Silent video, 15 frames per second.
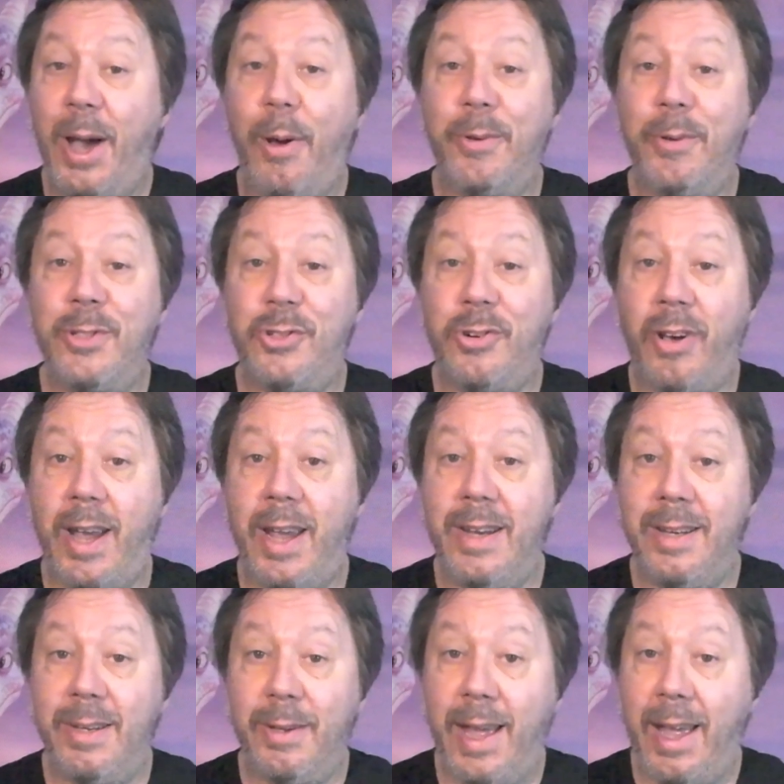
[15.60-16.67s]
I was
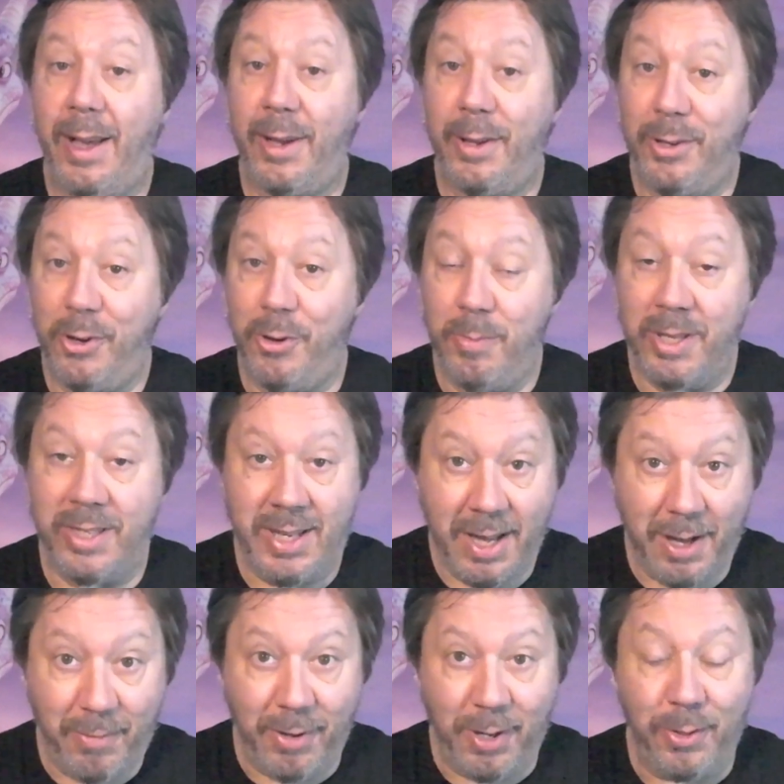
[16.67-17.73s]
trying out a new
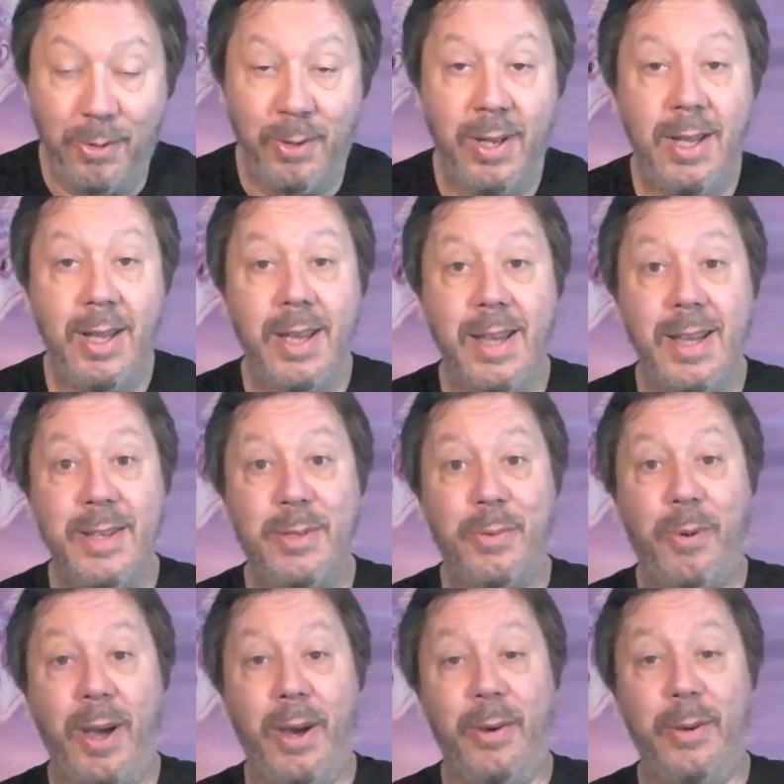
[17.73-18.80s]
material
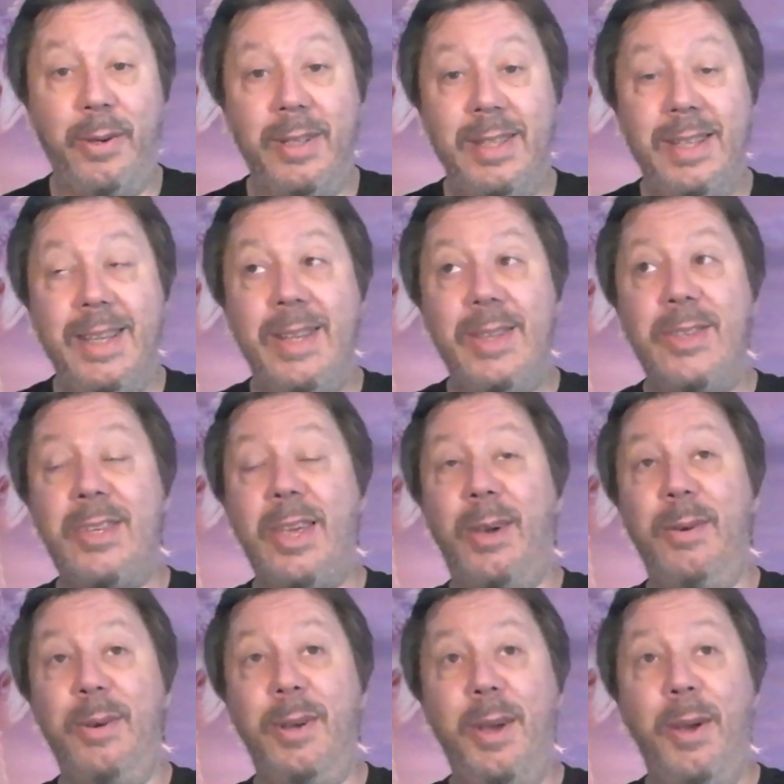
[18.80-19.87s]
as well.
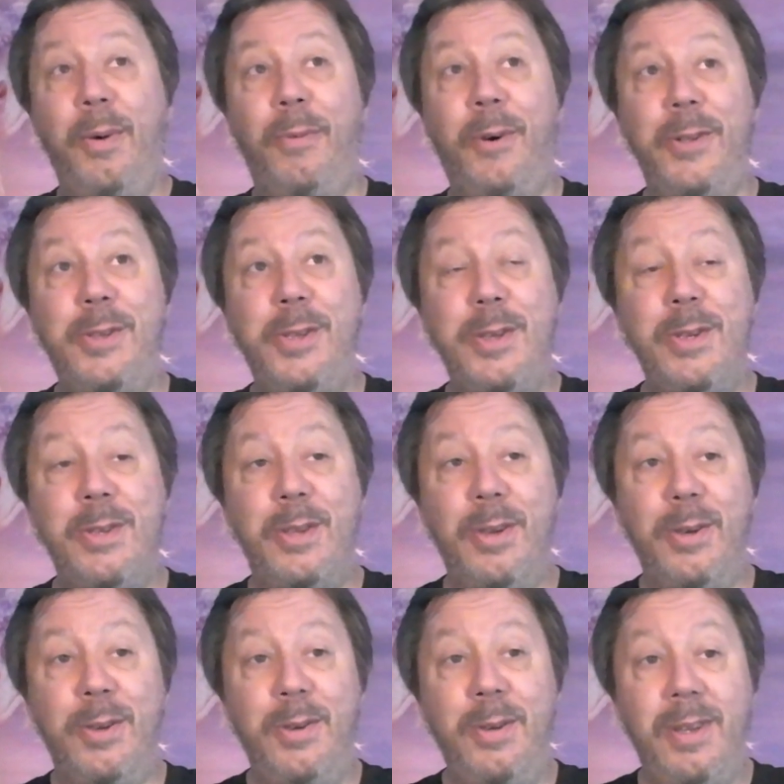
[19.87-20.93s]
So, what do you
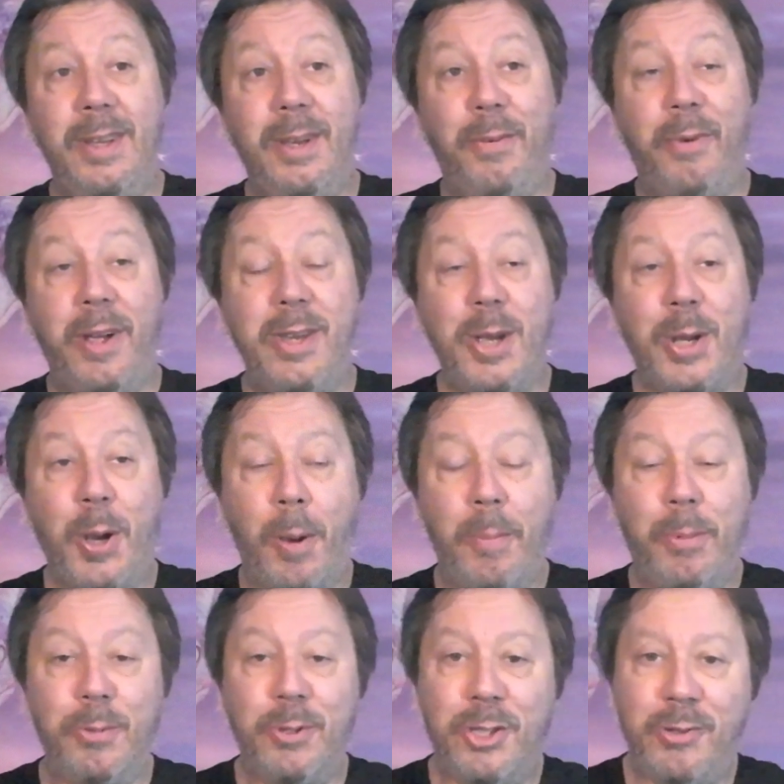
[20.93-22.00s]
do when your
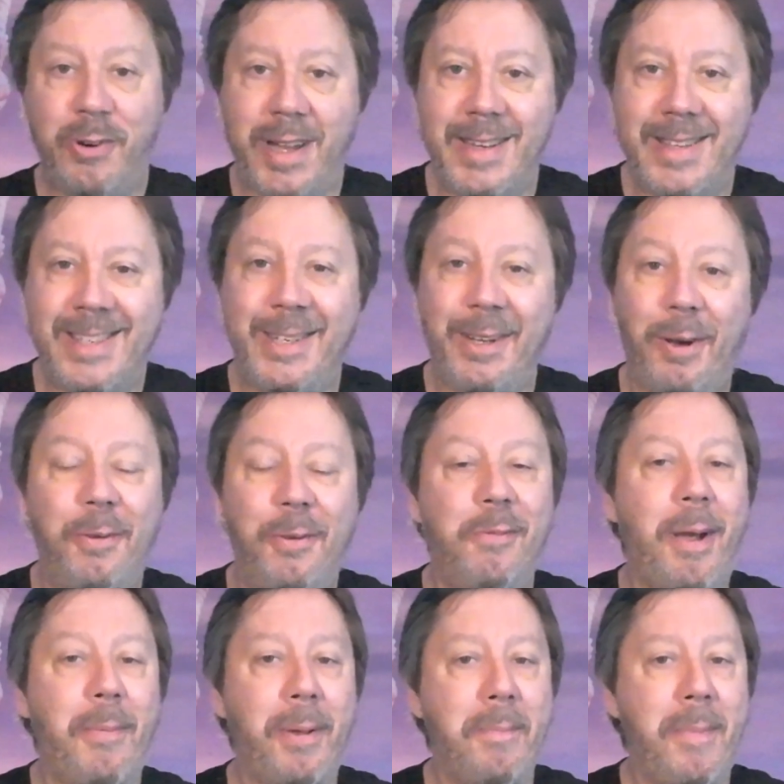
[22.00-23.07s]
cobbled streets on
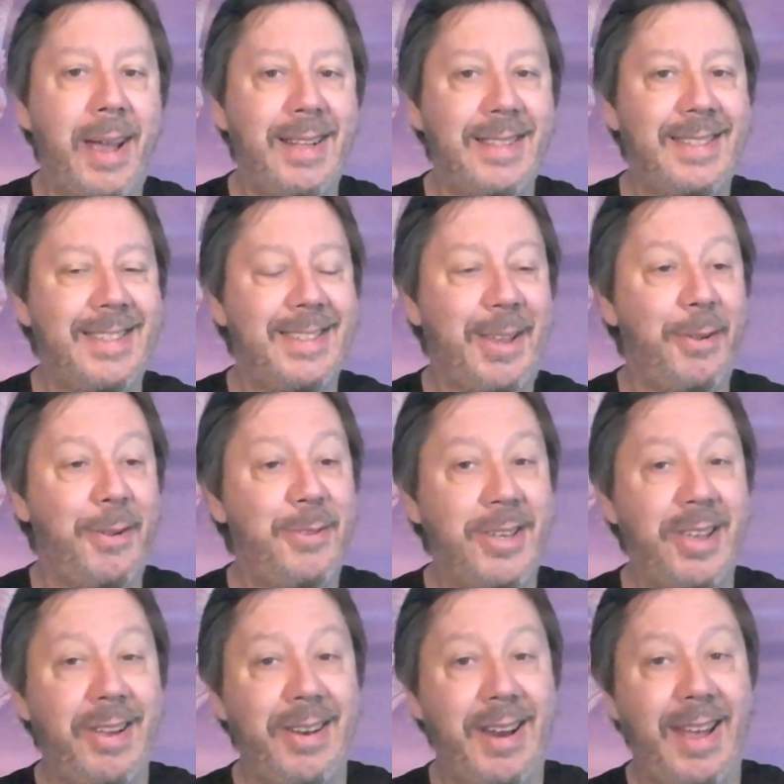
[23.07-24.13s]
rubber mats don't
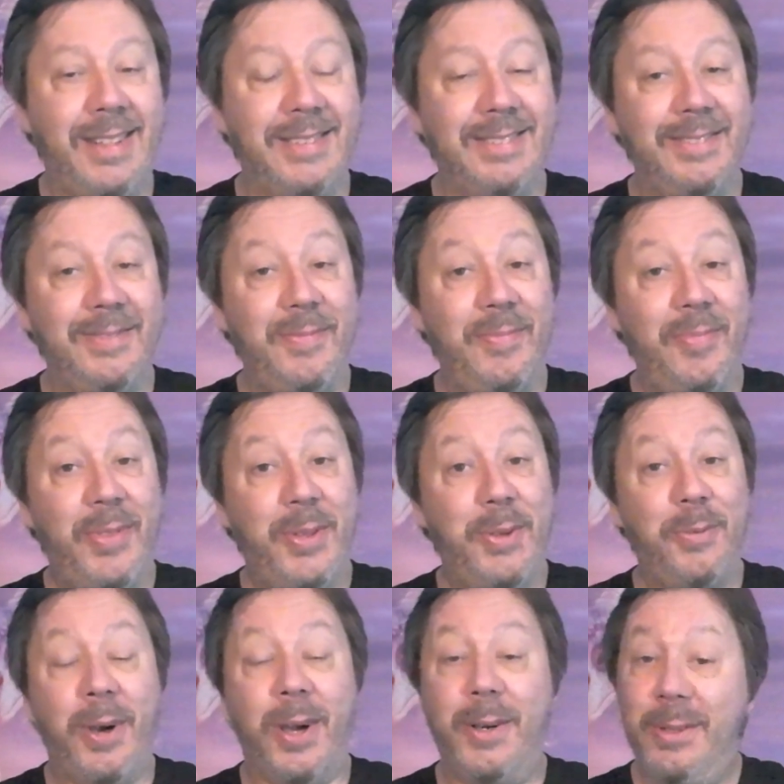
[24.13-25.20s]
turn out?
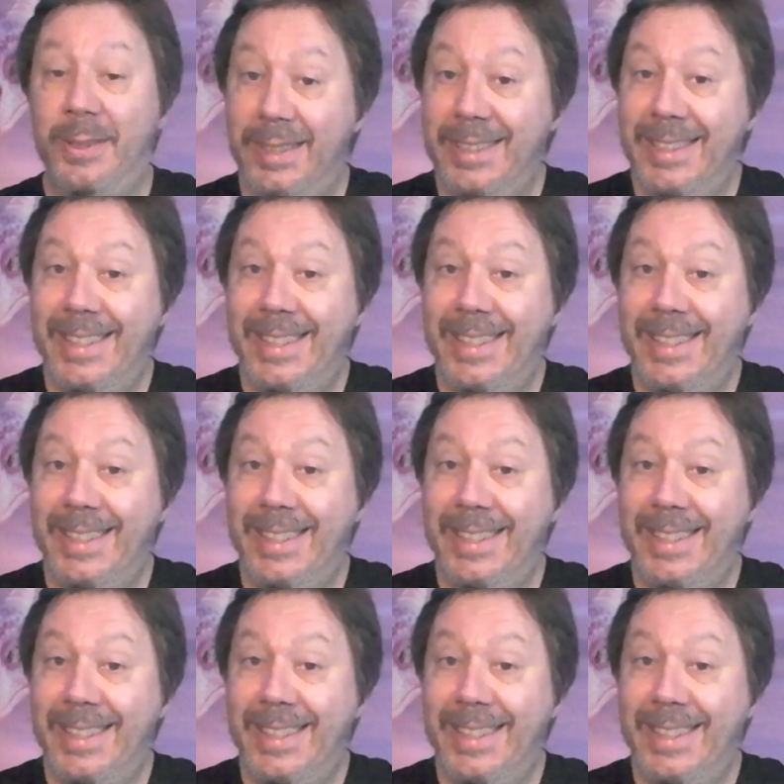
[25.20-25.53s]
Well,